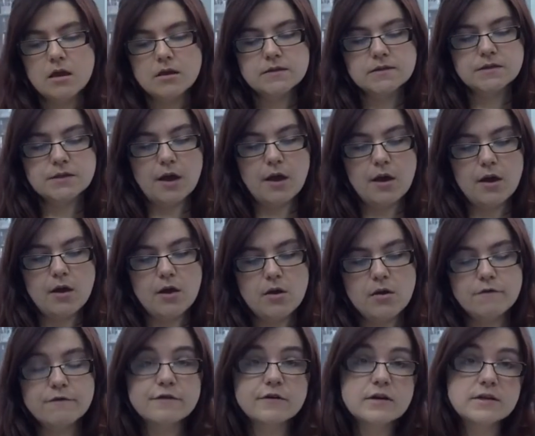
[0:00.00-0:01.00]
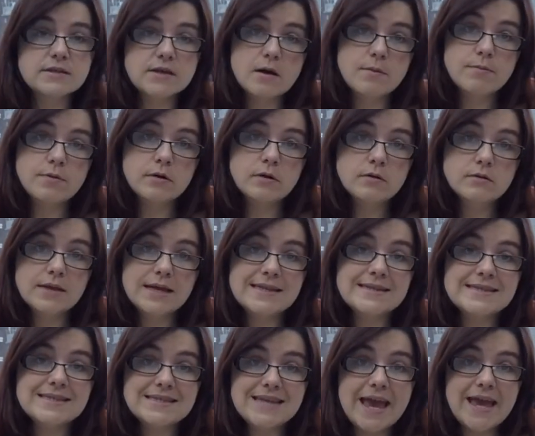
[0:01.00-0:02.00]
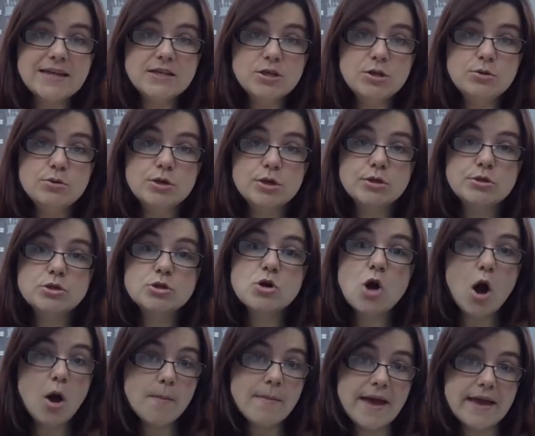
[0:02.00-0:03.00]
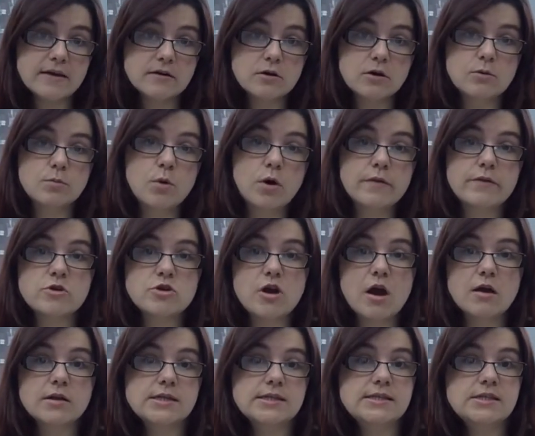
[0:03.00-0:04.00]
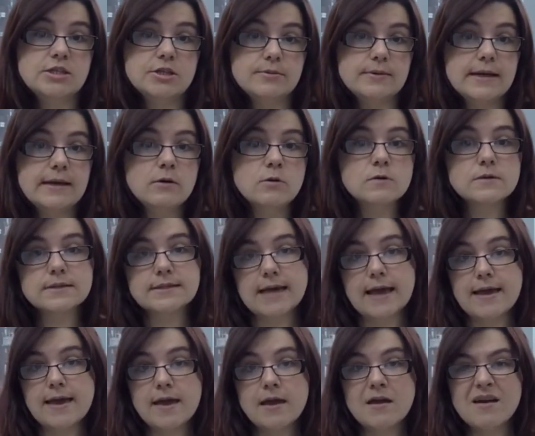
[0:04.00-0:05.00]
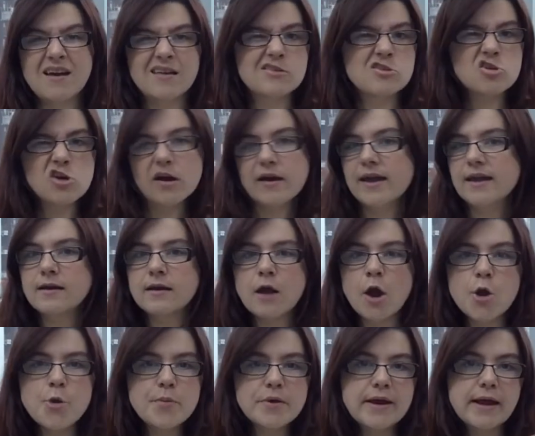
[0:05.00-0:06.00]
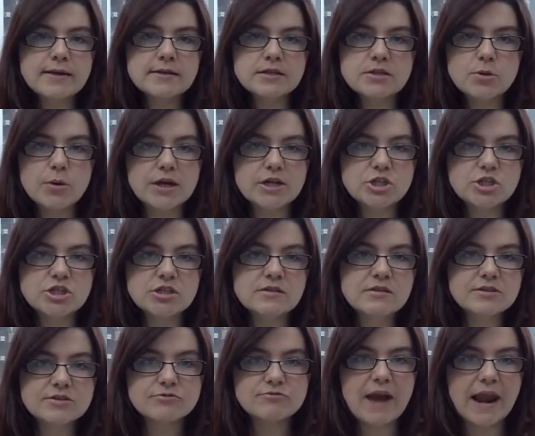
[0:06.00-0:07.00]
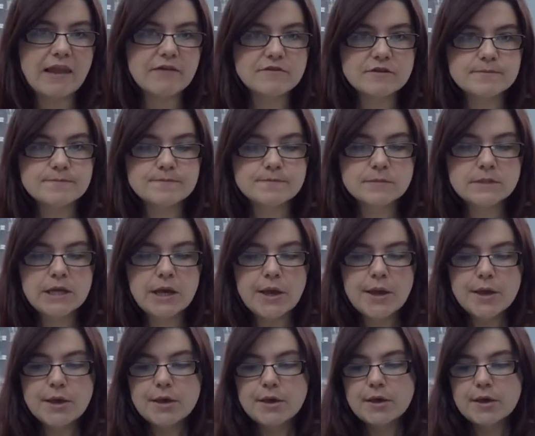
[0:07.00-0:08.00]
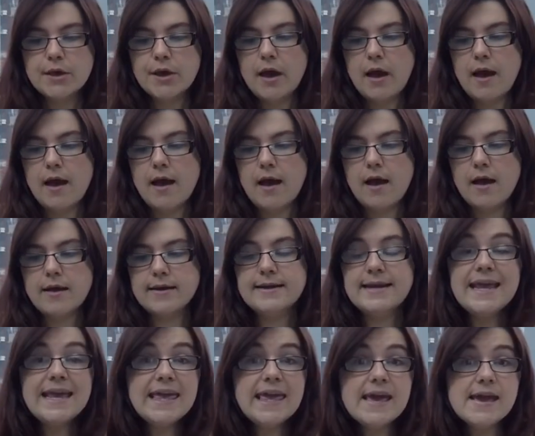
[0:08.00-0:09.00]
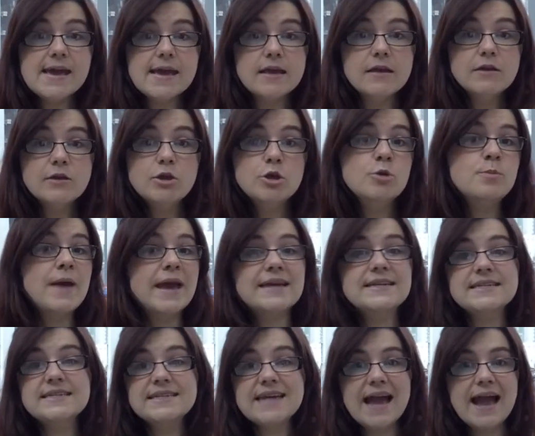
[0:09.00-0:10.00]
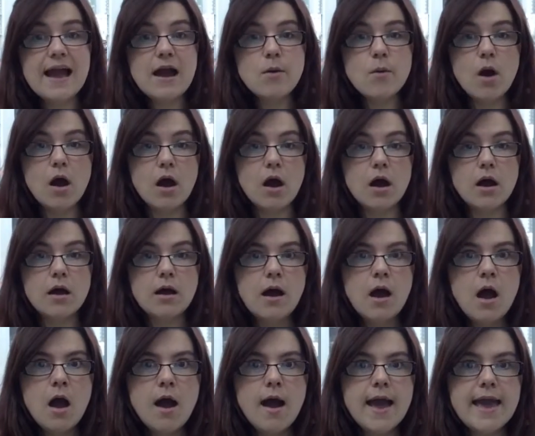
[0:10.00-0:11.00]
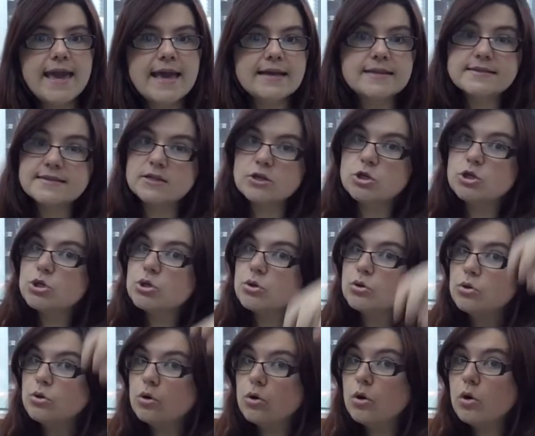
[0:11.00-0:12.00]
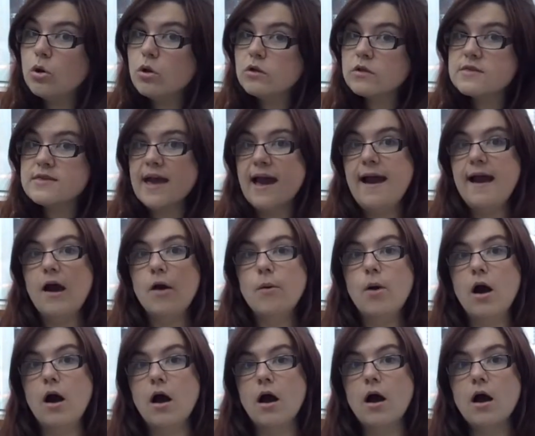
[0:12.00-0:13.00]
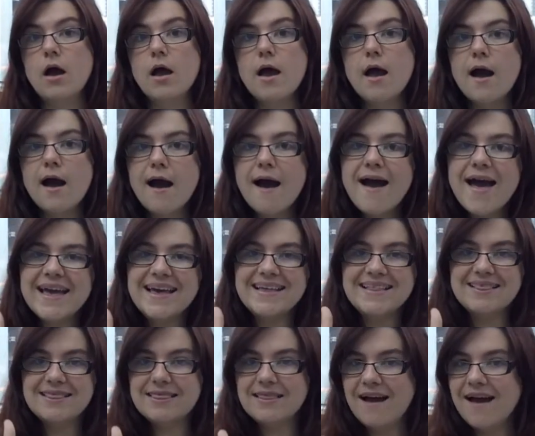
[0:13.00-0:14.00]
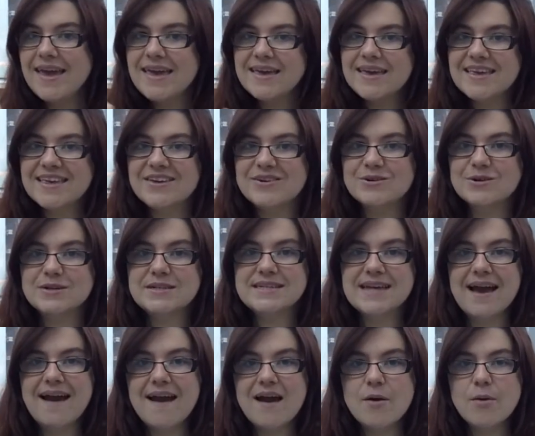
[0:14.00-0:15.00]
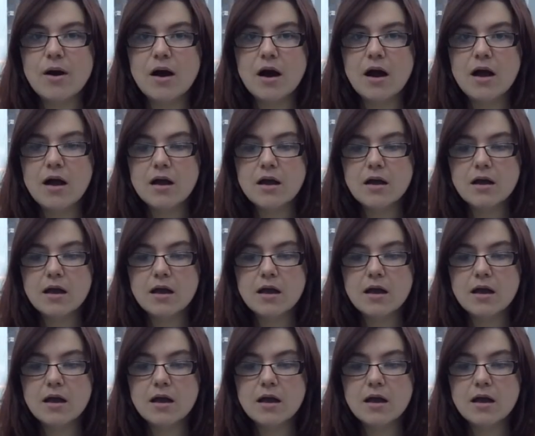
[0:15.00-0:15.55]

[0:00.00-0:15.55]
So, for example, instead you could comment on what the child is doing or saying and chuck in an open-ended question that's relevant. Nikki, you made a tower. It's a tall tower. I like your tower.